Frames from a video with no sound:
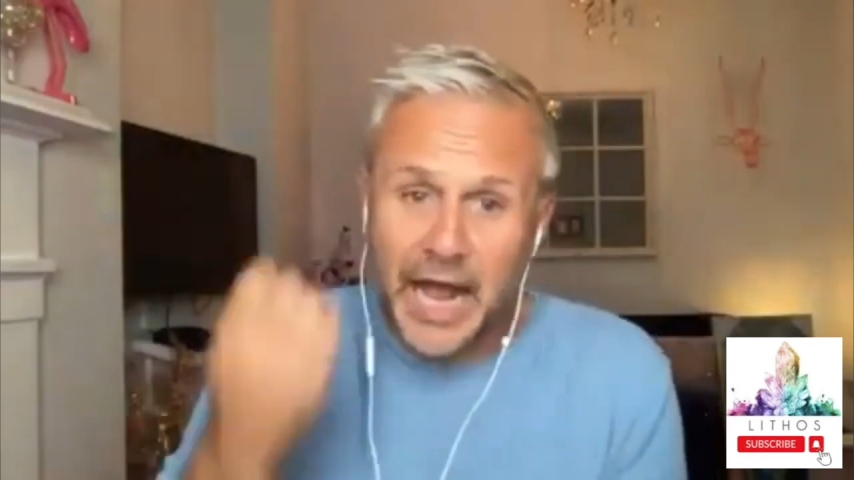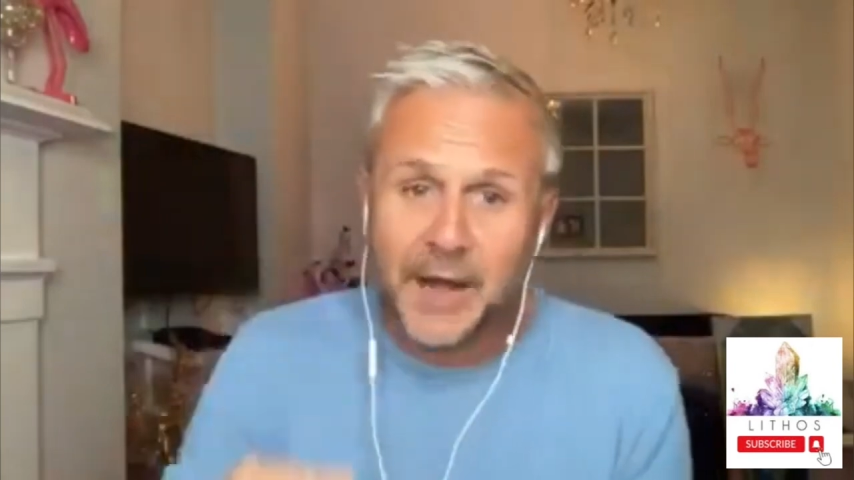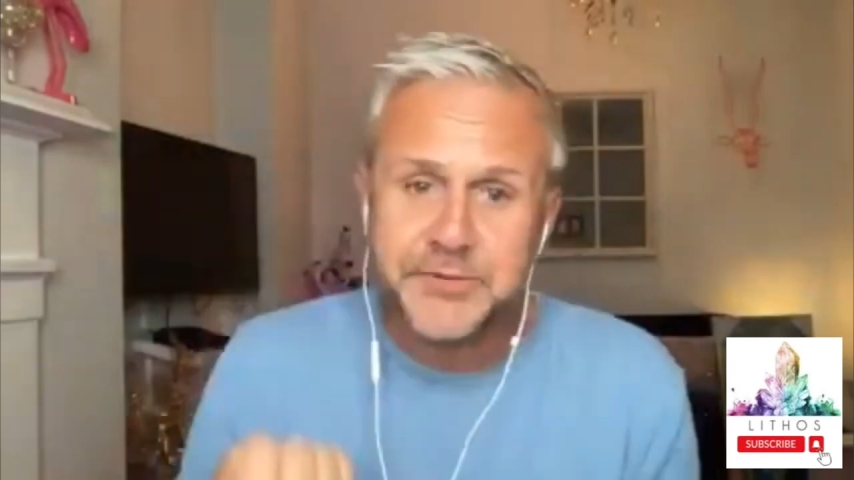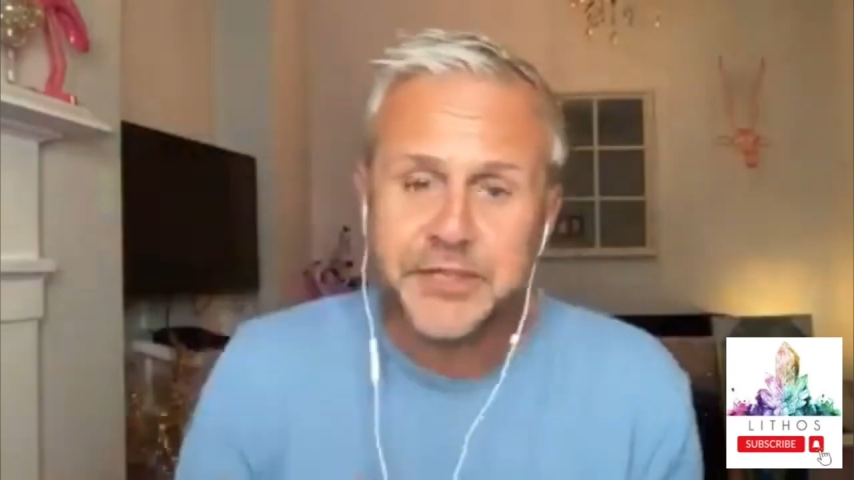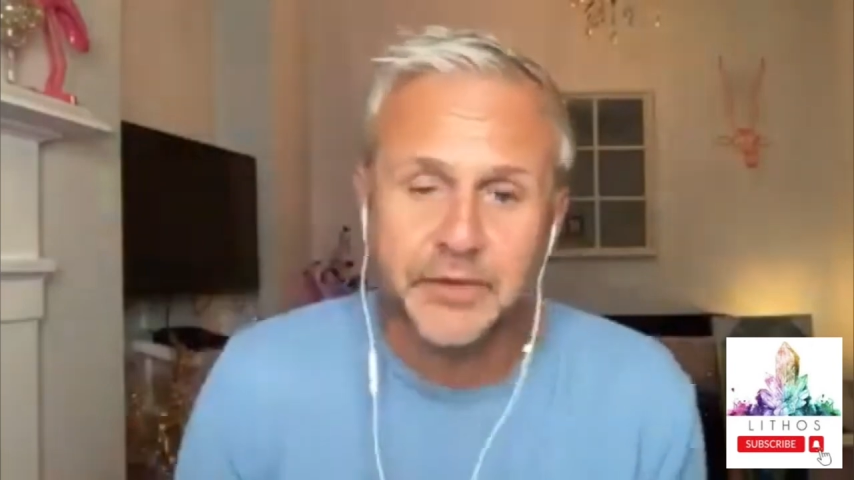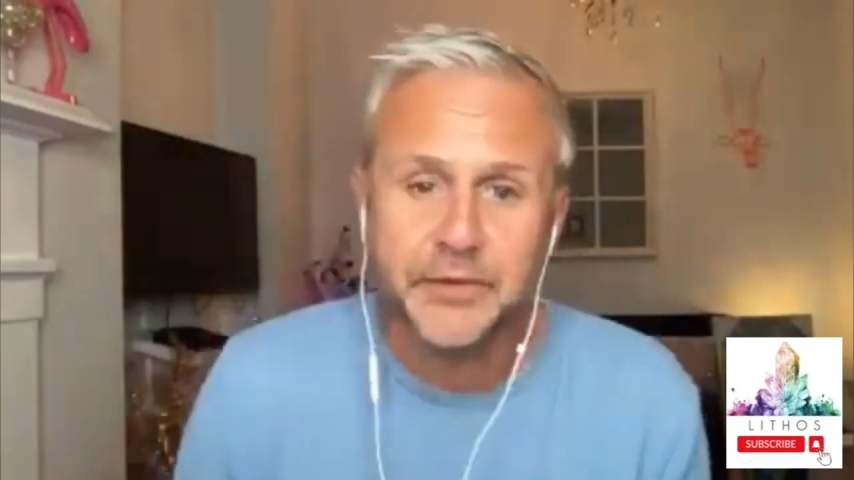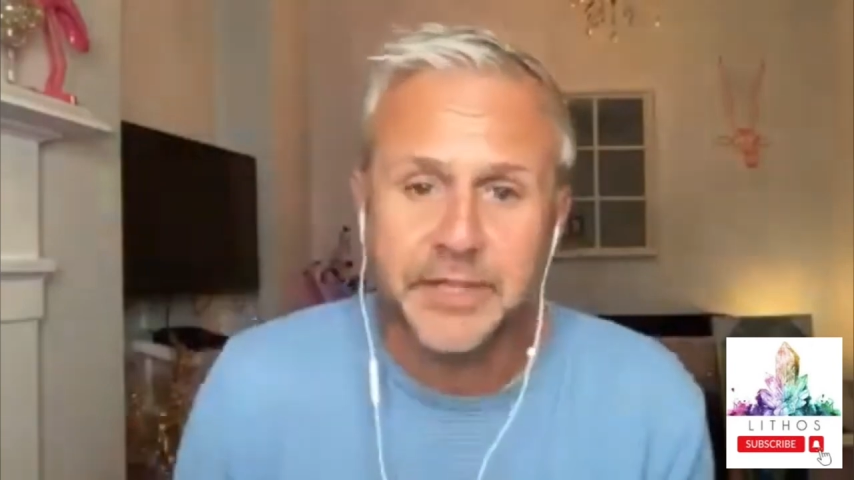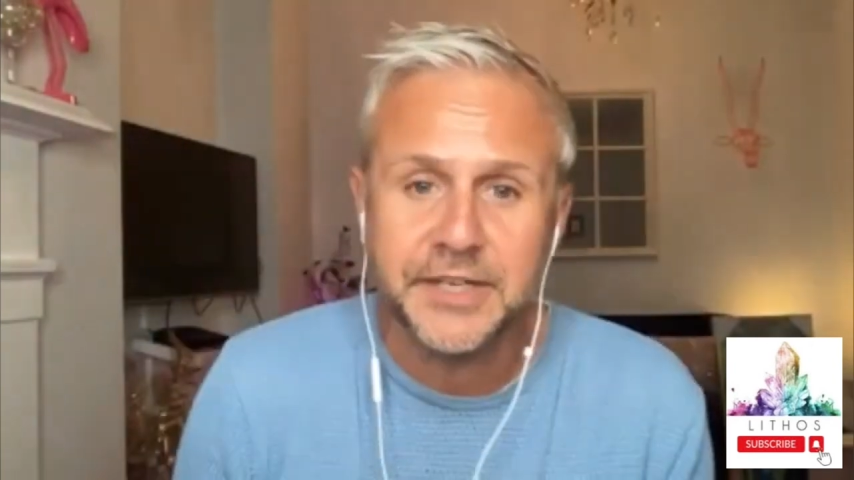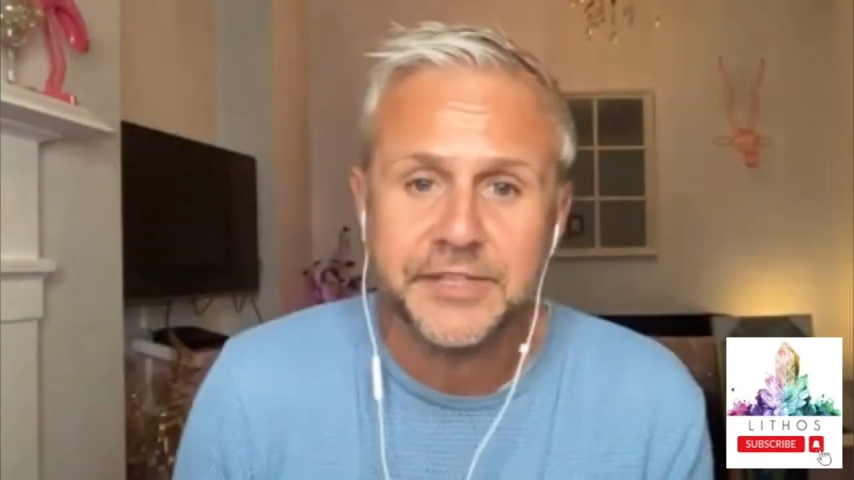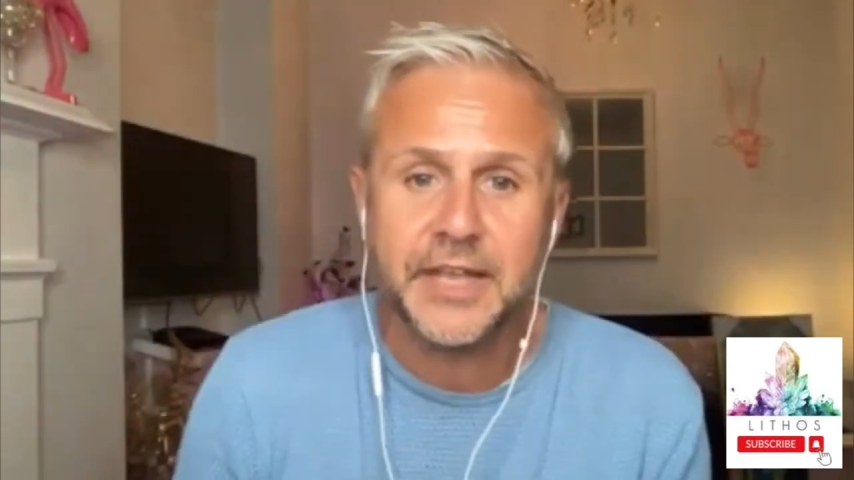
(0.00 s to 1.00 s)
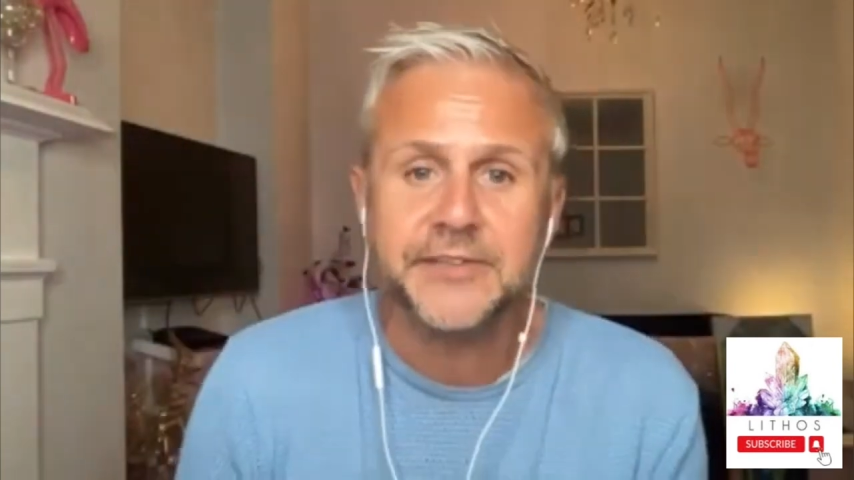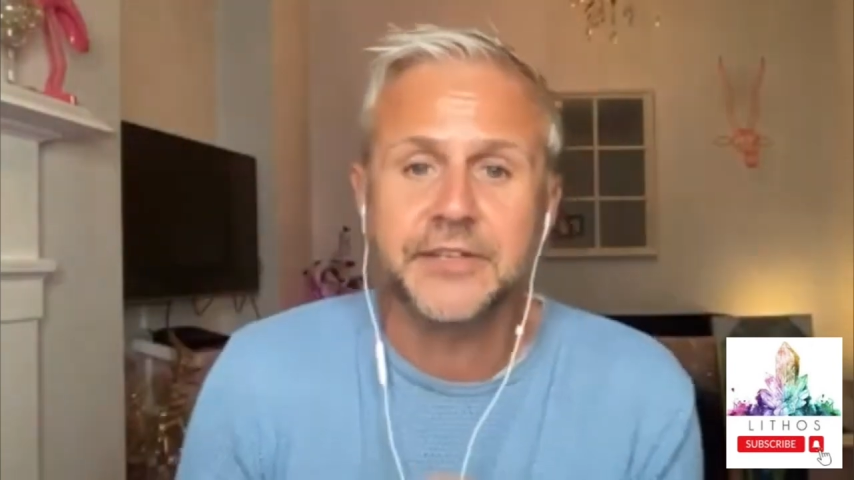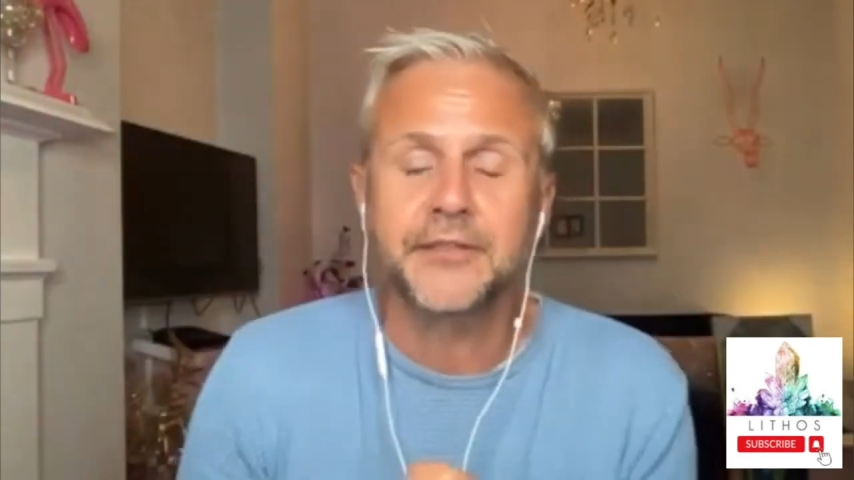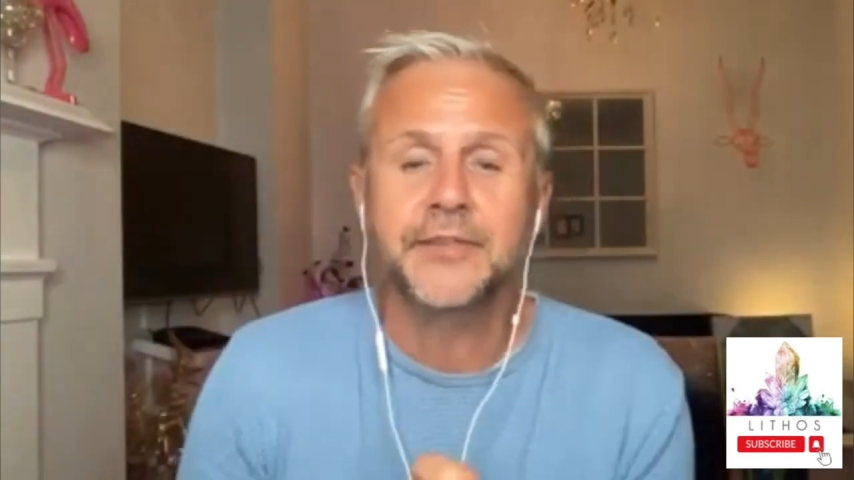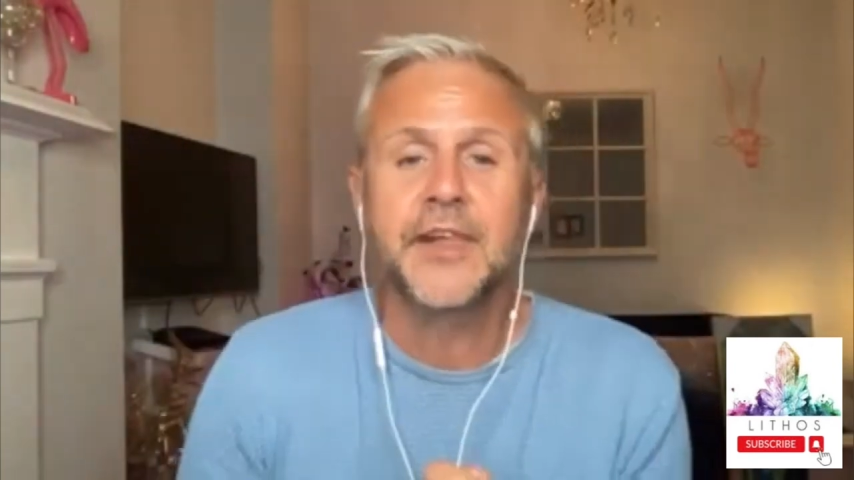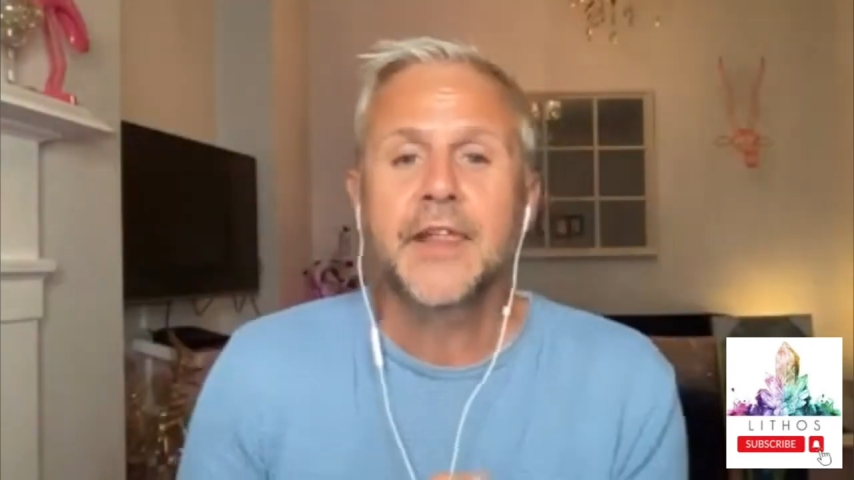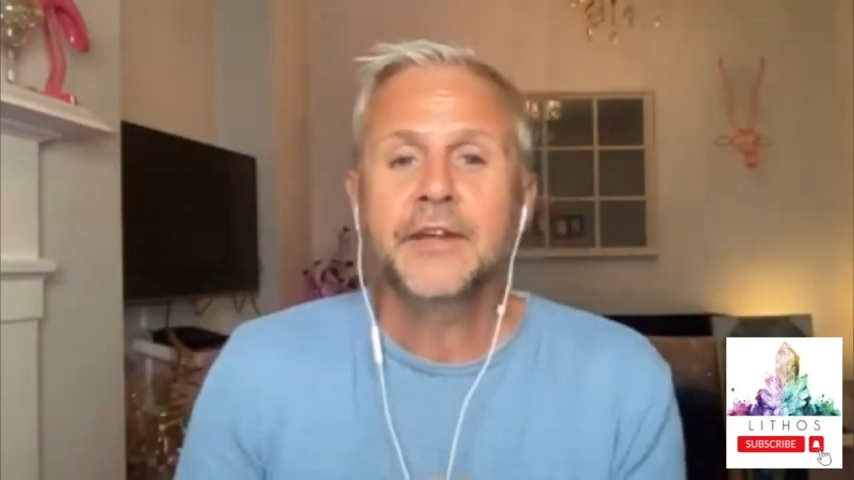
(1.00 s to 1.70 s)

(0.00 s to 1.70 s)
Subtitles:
absolutely sensitive